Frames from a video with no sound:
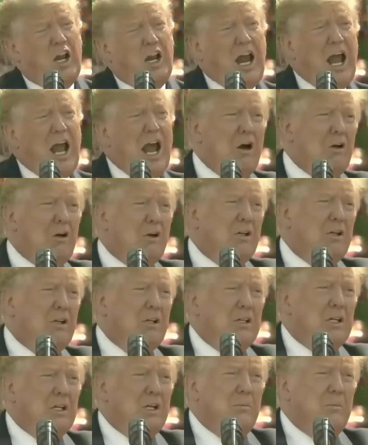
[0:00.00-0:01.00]
out
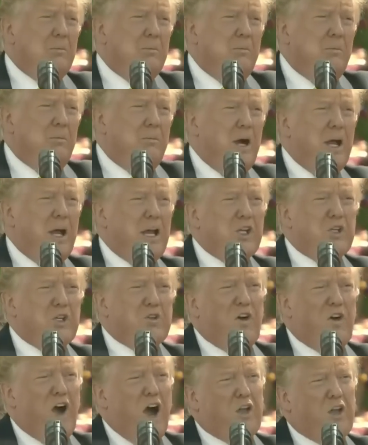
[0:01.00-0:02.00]
by his
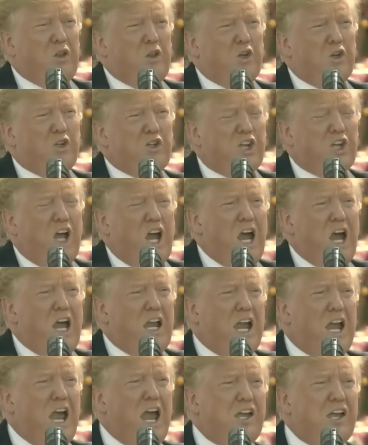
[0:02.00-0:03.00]
father's side
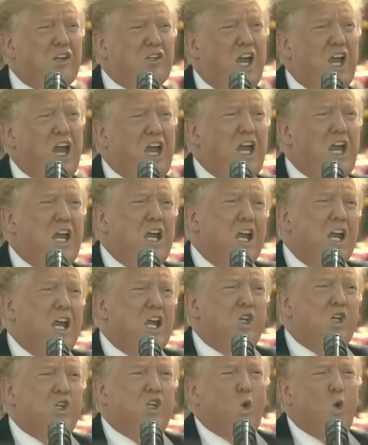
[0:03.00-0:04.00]
as a
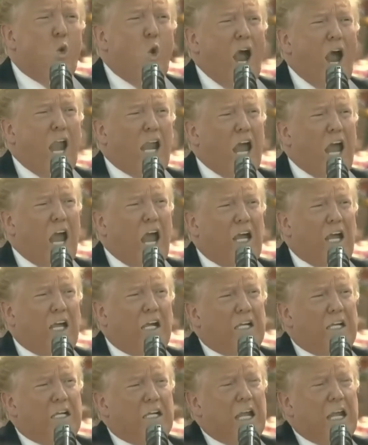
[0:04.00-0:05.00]
chiwala,
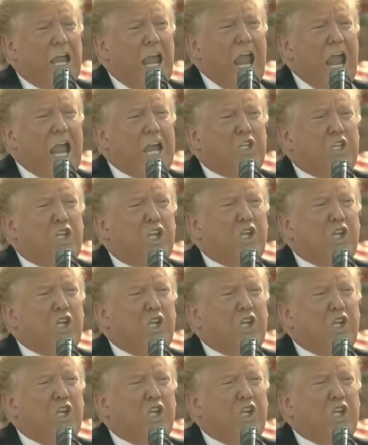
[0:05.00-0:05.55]
a tea